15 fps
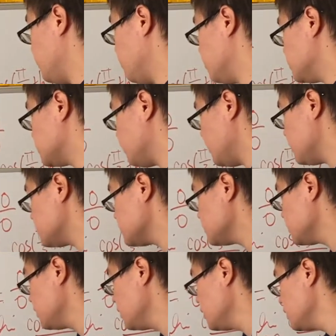bit more
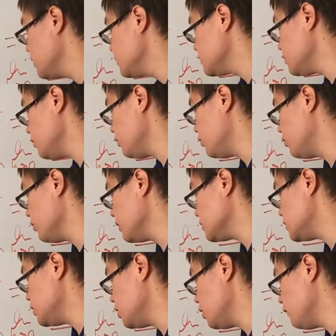space. So you do get
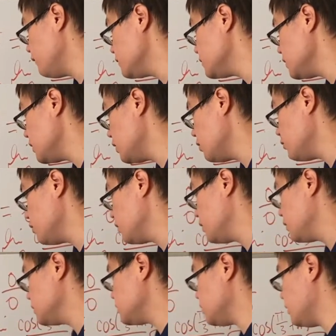0 over 0.
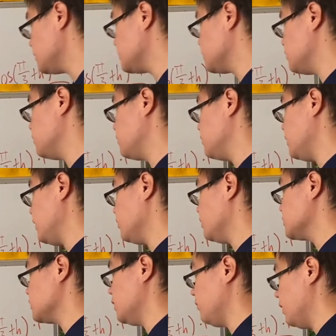So let's take
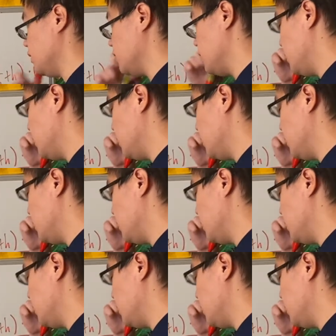this limit.